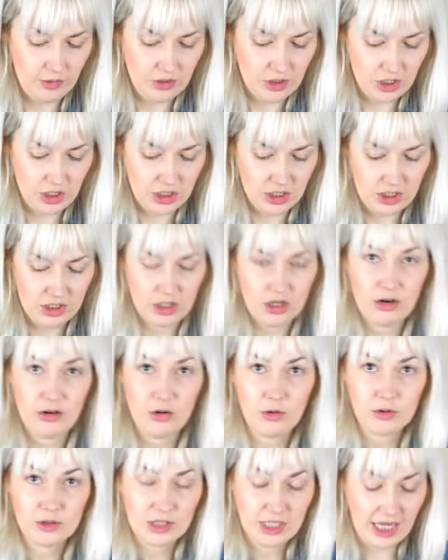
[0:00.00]
we'll just stir it
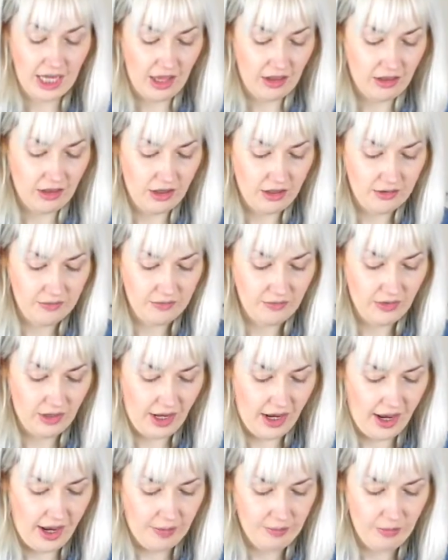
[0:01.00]
all together
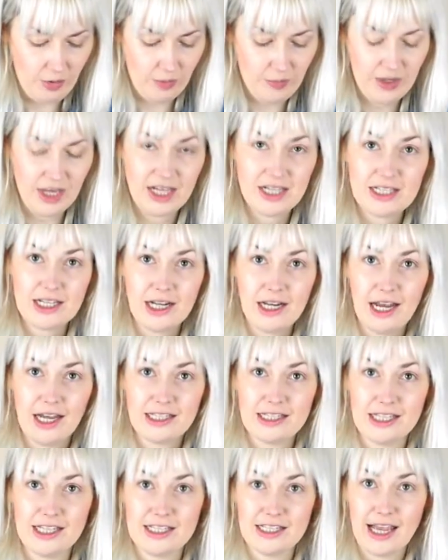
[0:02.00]
and pop it into
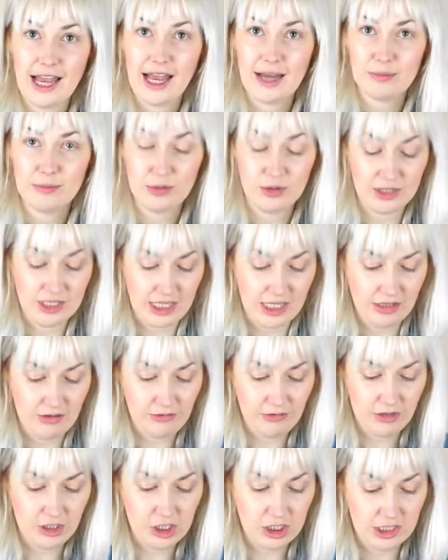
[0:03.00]
glasses and put it in the
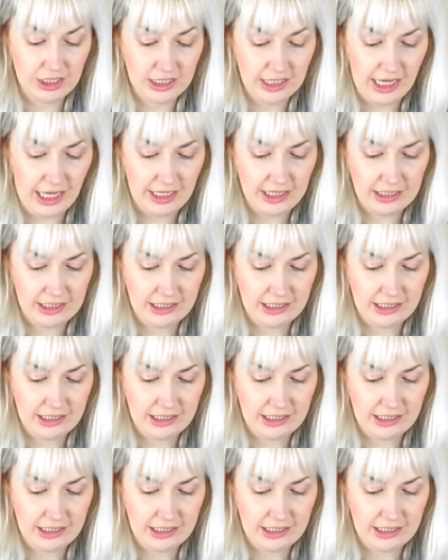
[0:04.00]
fridge to set.